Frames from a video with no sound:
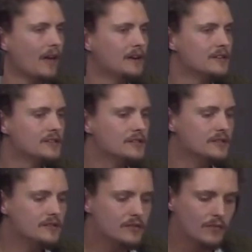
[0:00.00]
And this
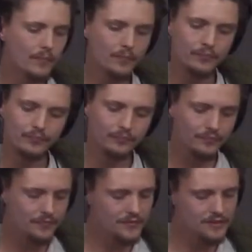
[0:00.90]
is
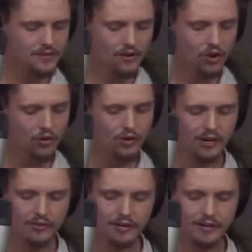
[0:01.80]
a
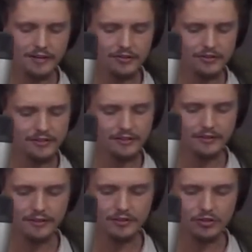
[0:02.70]
really, really interesting
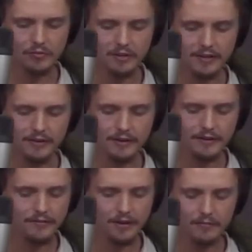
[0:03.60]
thing too, man,
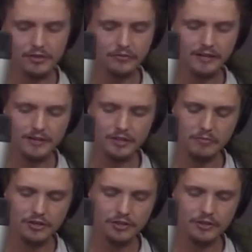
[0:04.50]
that I've come to realize
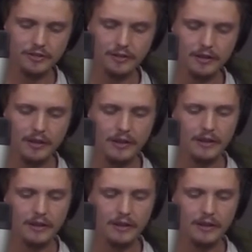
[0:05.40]
on my journey